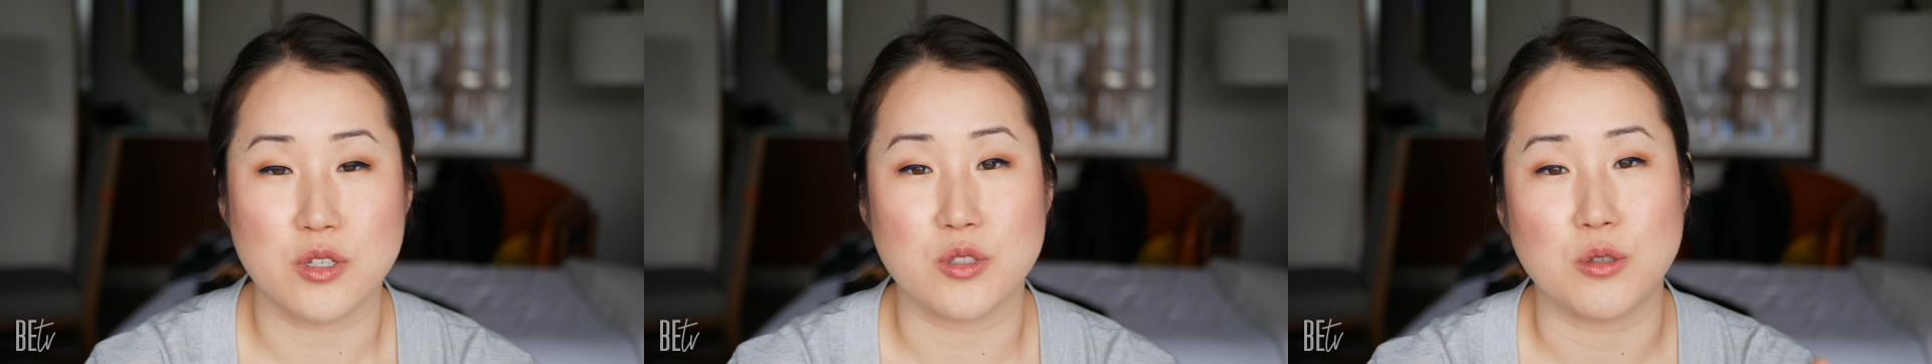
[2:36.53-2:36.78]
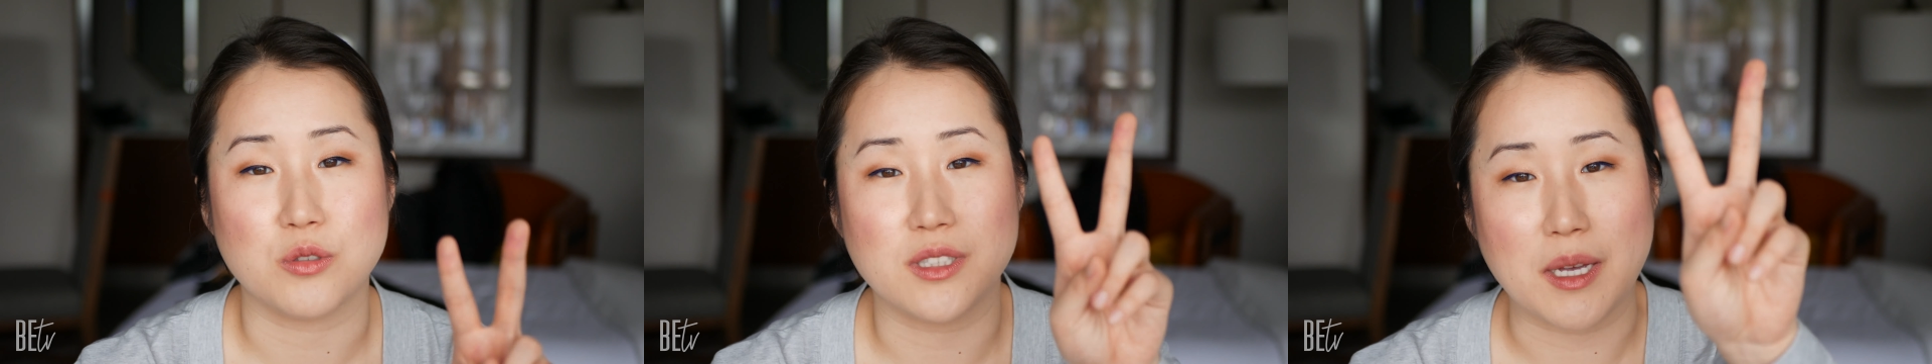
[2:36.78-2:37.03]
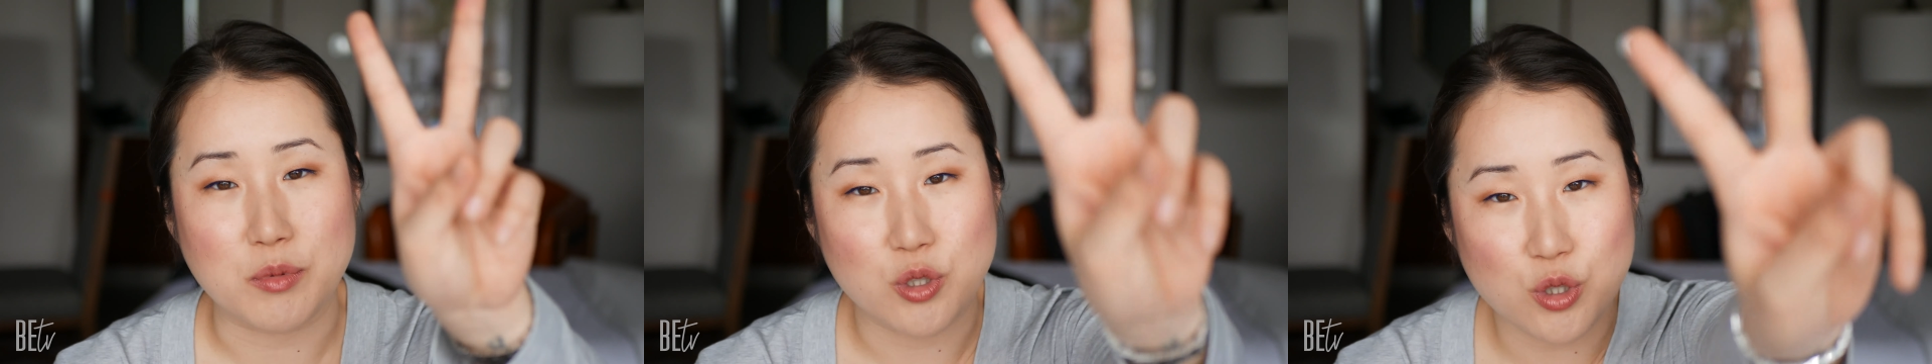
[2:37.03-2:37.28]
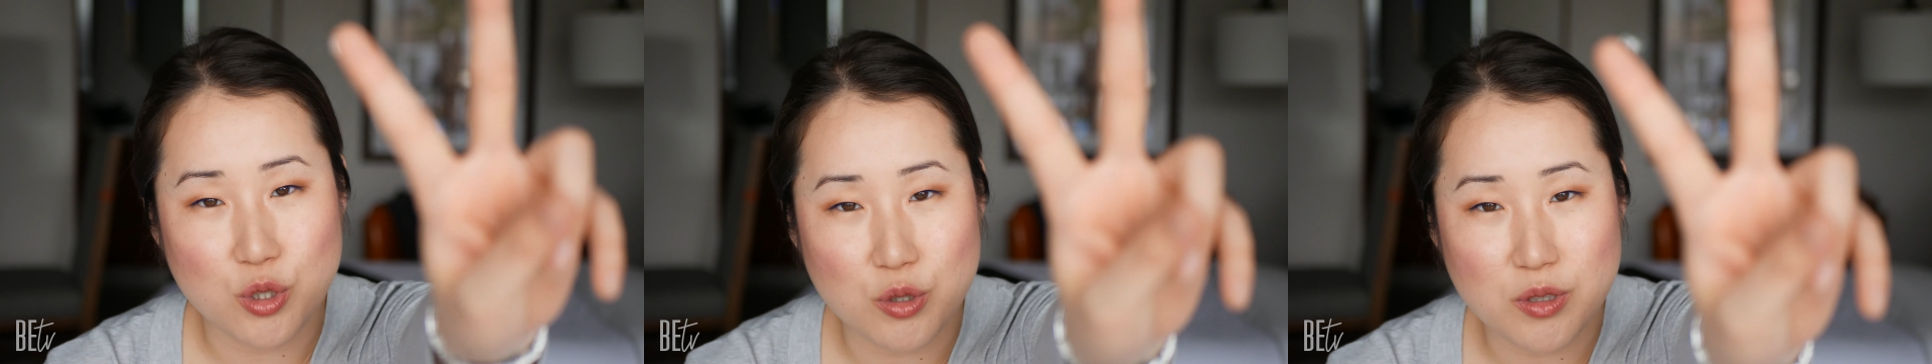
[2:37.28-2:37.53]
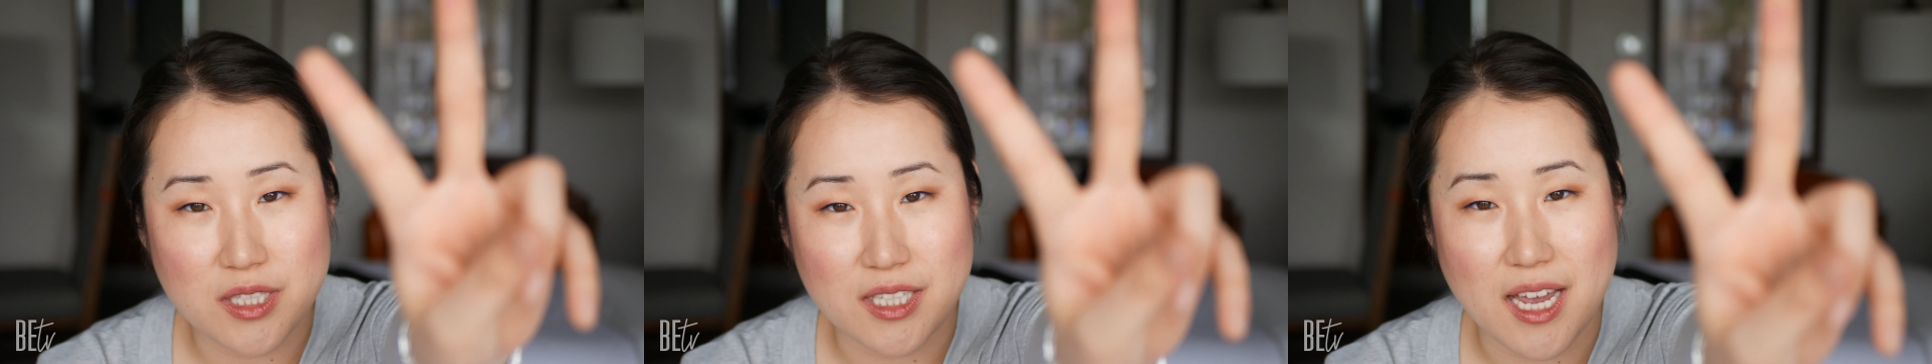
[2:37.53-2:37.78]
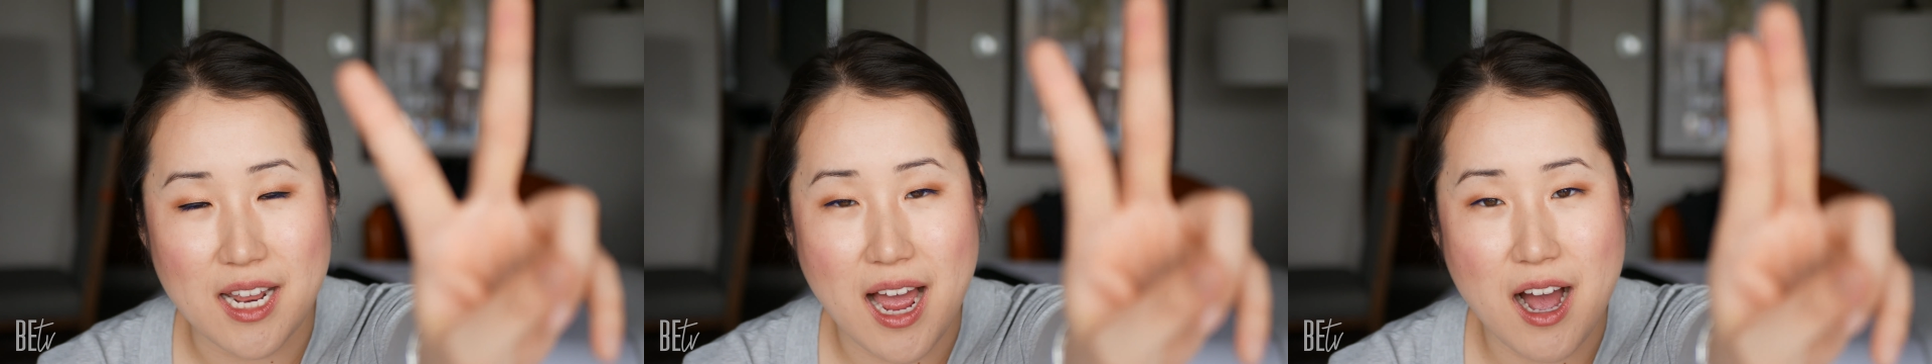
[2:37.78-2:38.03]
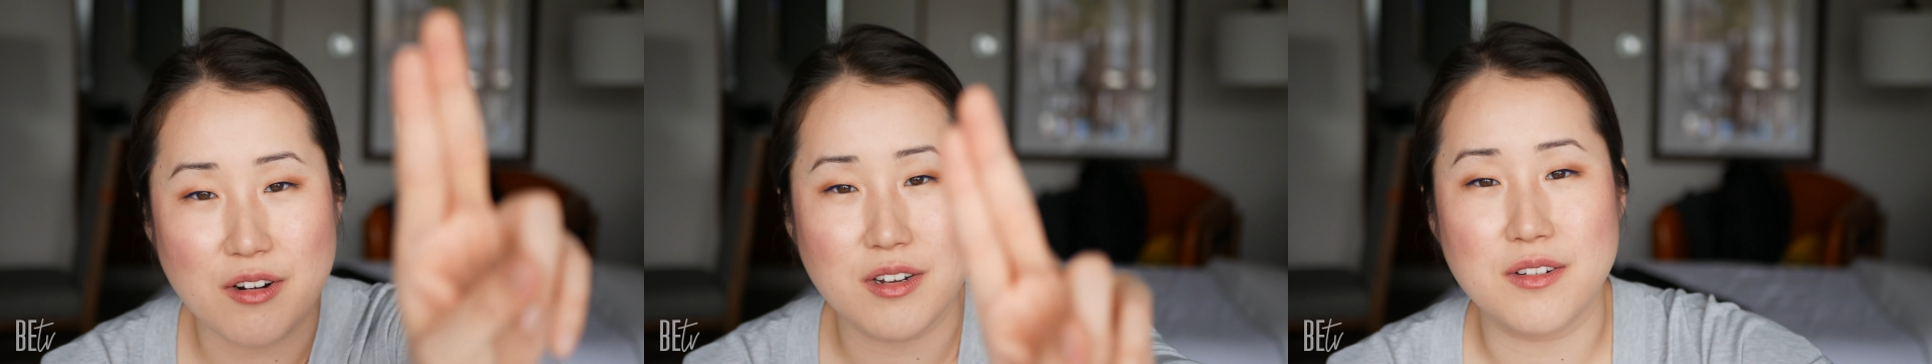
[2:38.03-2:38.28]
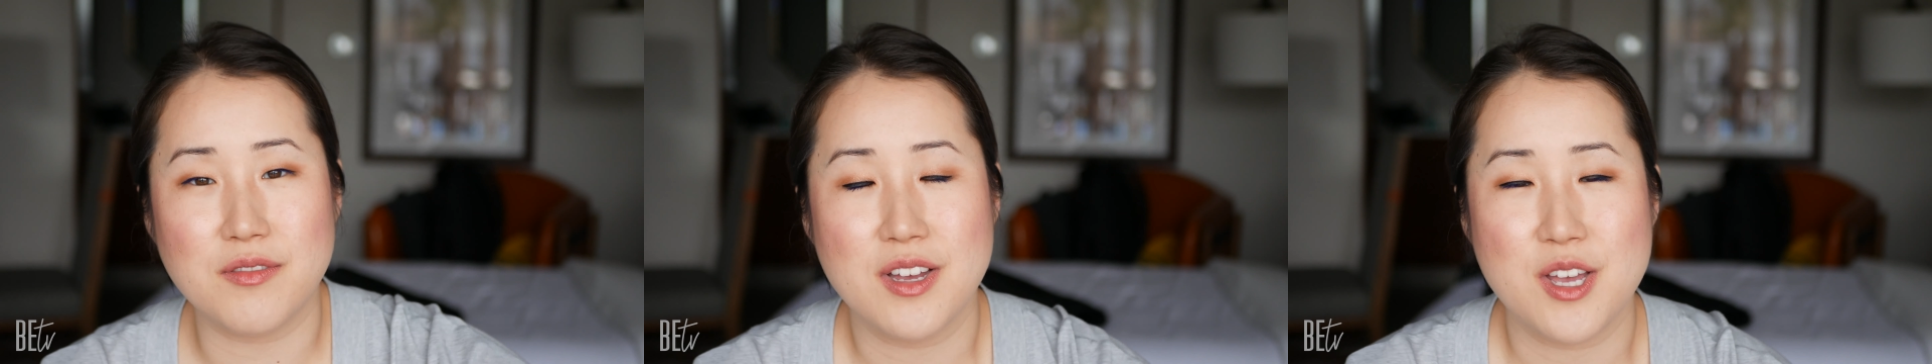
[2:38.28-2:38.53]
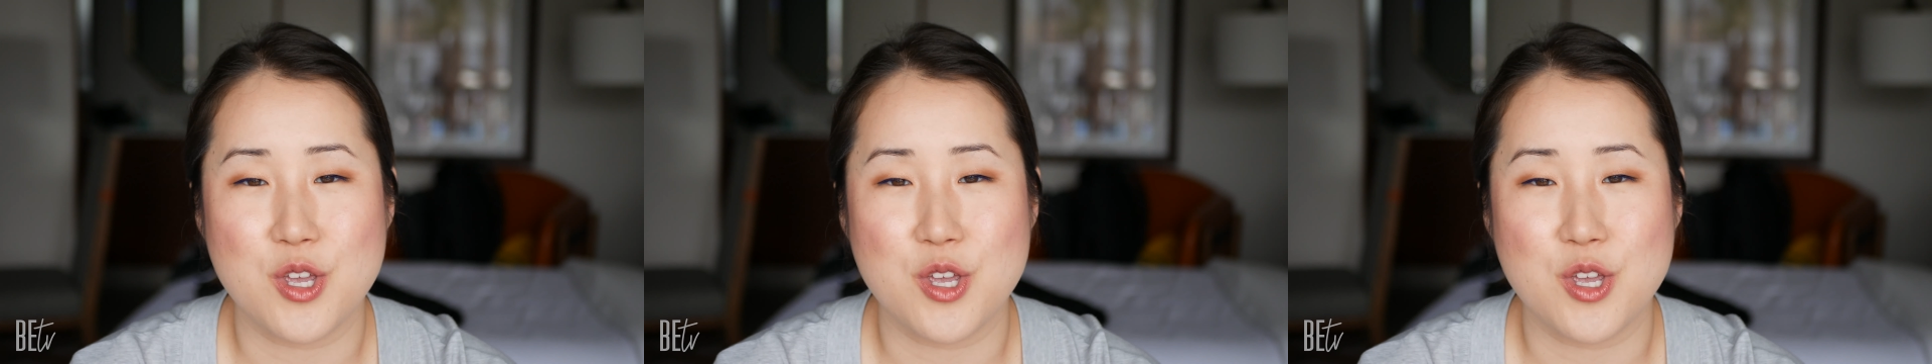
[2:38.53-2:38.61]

So step two to get out of